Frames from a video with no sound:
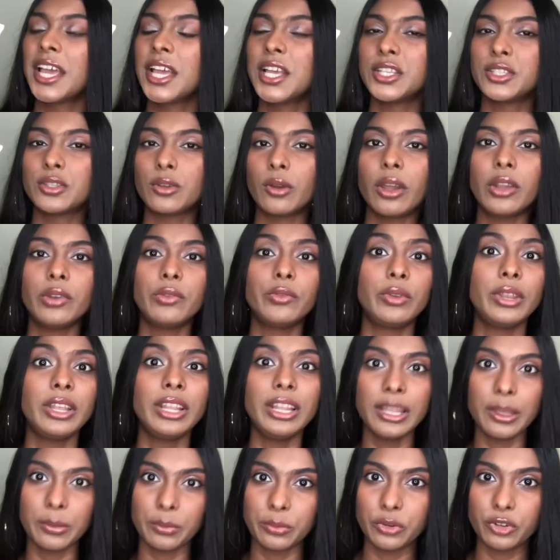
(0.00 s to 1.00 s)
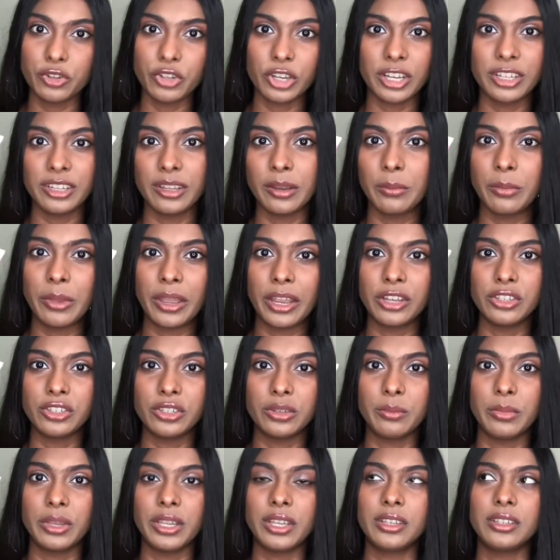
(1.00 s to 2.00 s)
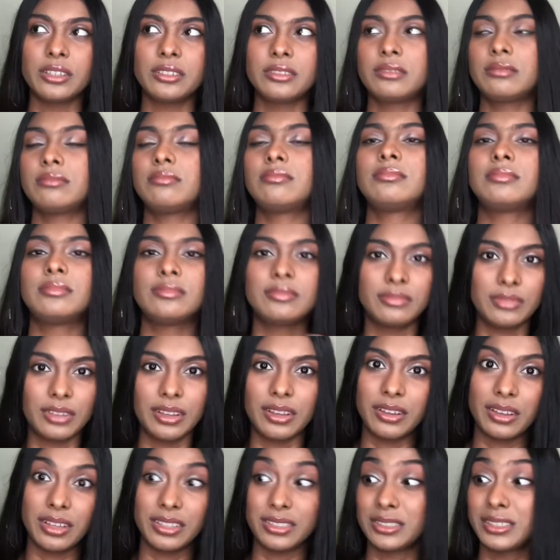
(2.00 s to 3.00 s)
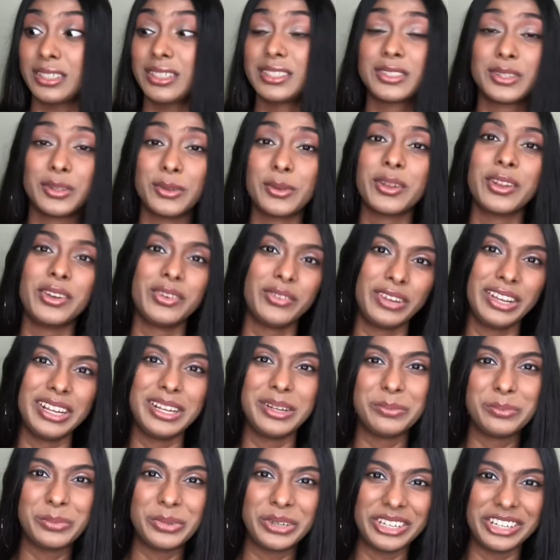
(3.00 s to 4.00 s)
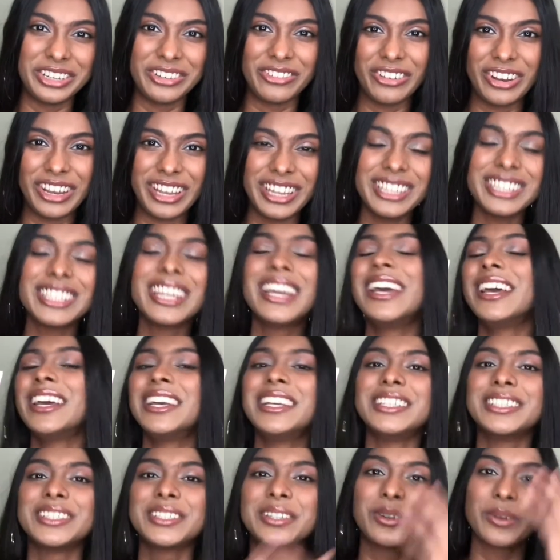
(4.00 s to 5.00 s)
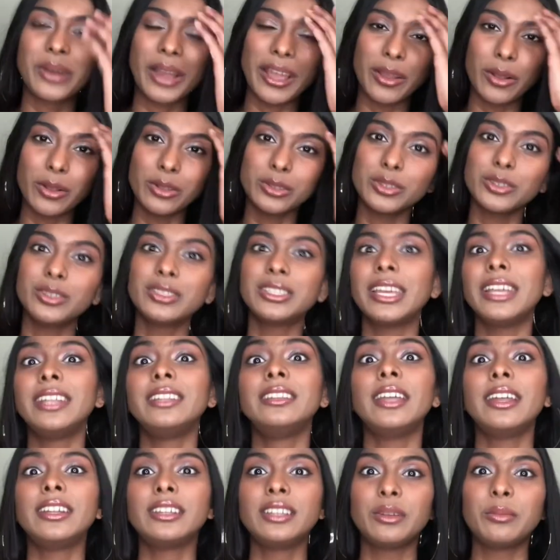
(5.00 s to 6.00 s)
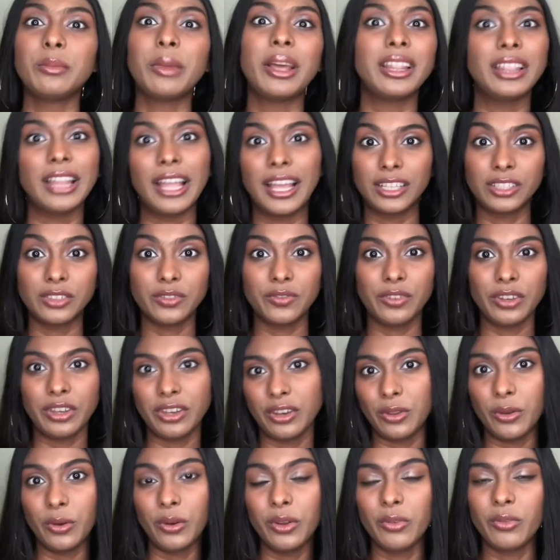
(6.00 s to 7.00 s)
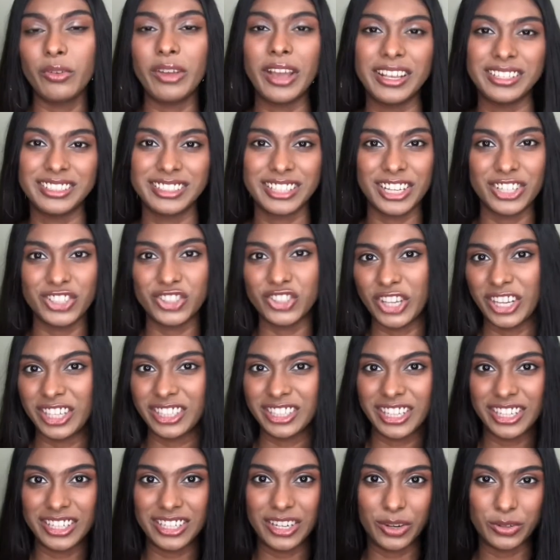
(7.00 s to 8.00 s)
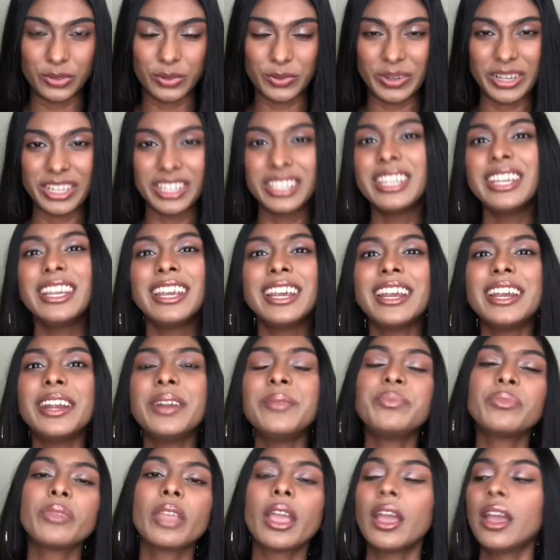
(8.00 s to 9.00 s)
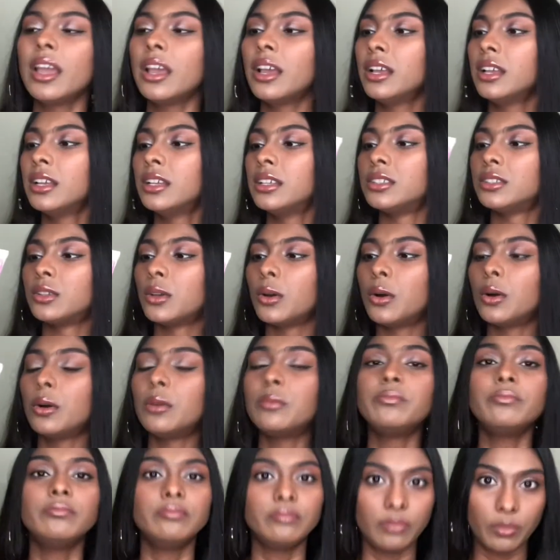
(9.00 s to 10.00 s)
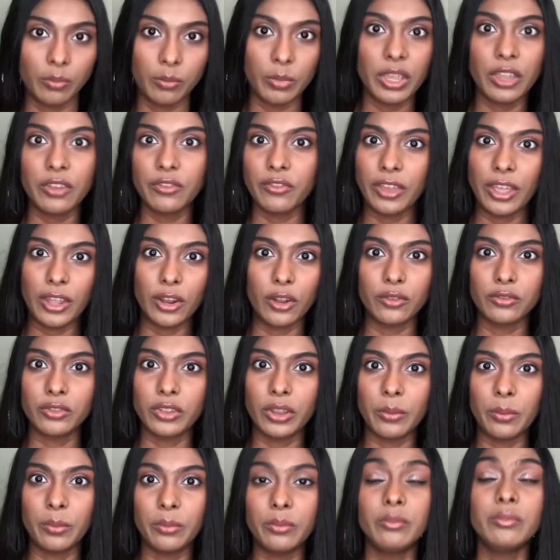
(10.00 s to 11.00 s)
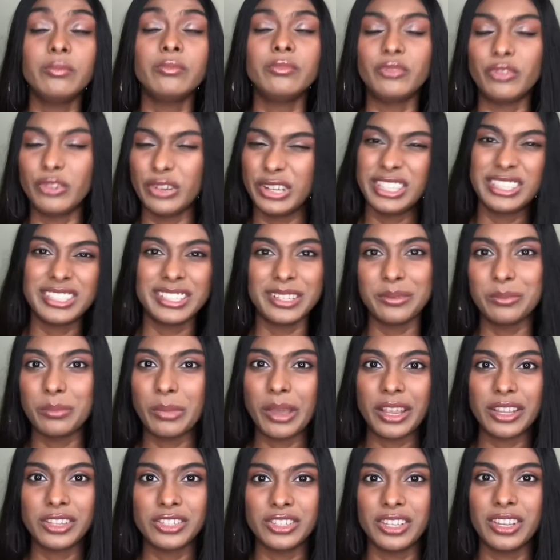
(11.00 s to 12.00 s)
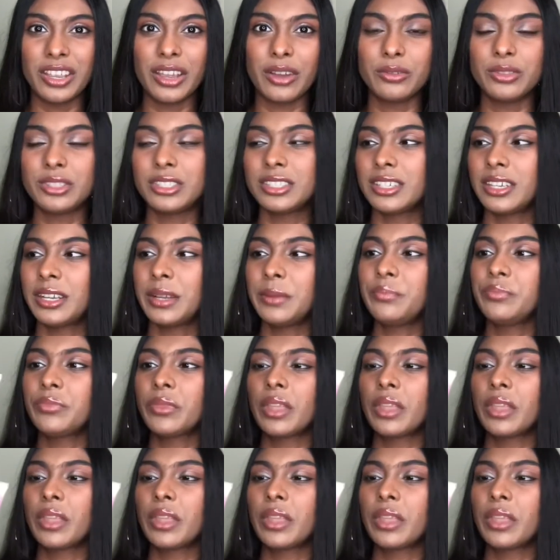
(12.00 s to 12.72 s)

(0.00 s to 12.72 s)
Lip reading: So I really appreciate their packaging because it's looking really pretty, right? So I also said that in my last video, you guys can check that out right here. So big fan of their recent packaging, I would say.